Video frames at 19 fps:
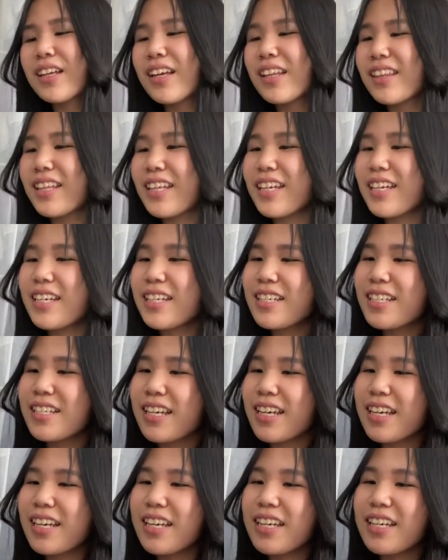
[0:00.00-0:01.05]
this
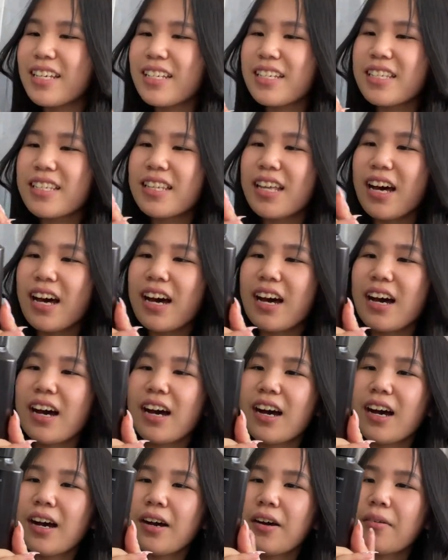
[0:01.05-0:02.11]
is
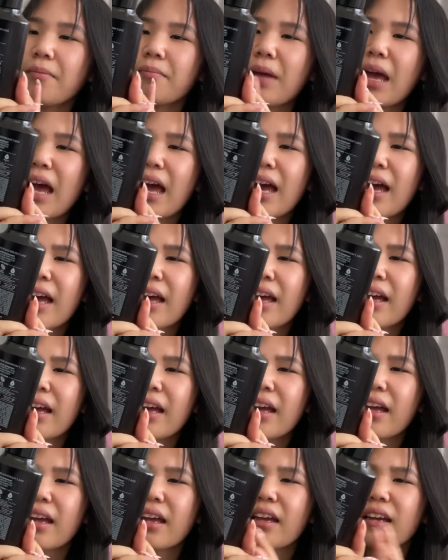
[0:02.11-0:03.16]
the
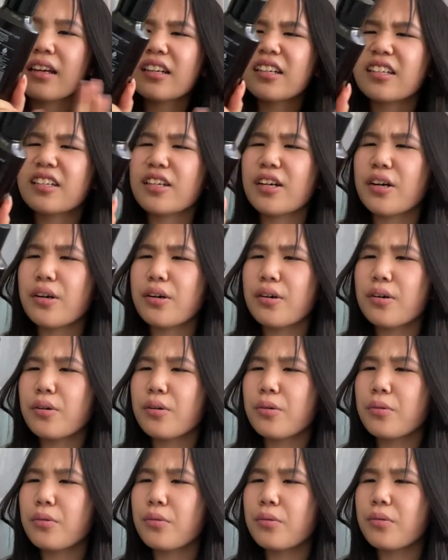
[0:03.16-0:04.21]

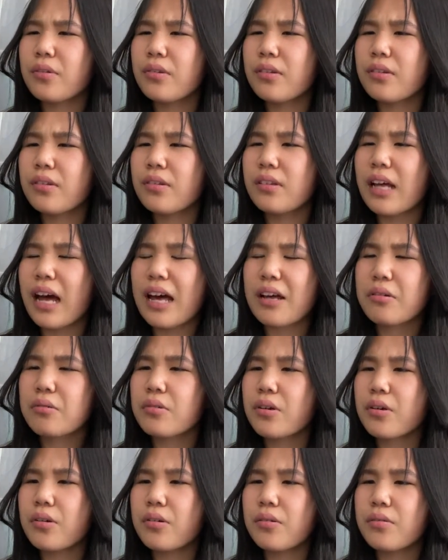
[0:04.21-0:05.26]
mango, I
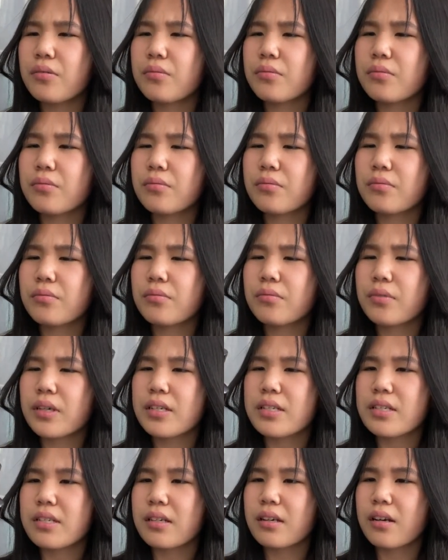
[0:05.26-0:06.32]
don't know what
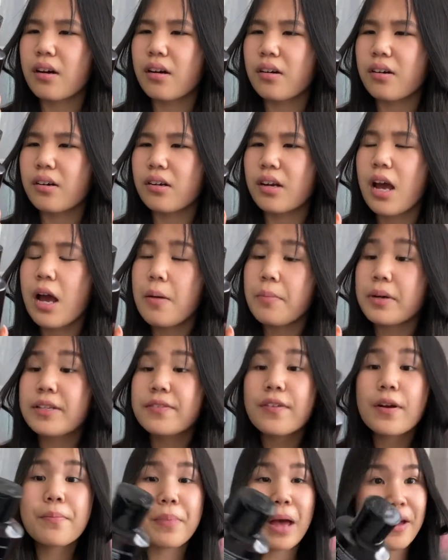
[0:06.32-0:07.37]
is it called, but it's
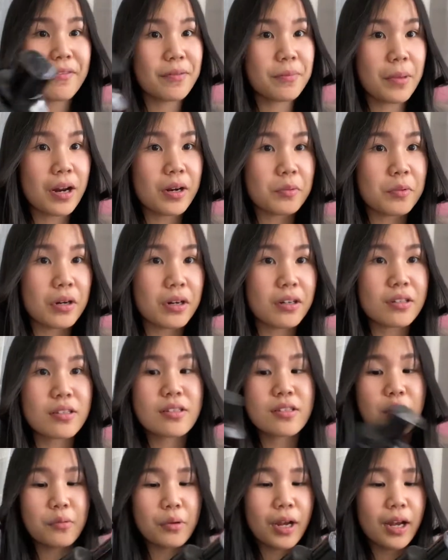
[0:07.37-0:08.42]
from Bath and Body
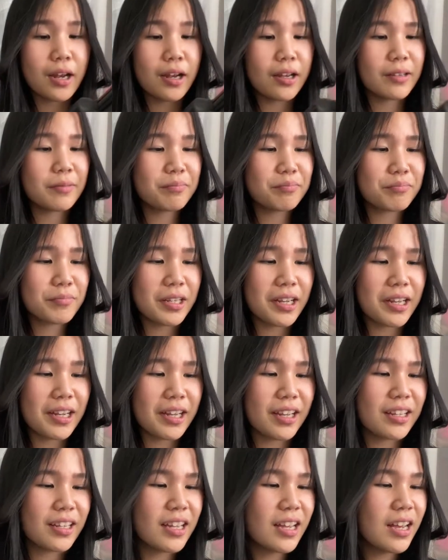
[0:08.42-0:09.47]
Works. Okay,
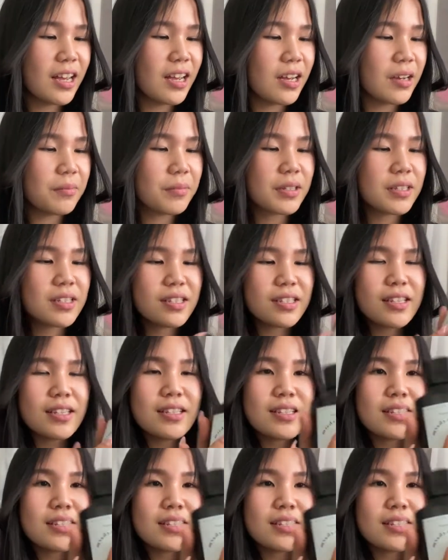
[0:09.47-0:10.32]
okay. But it says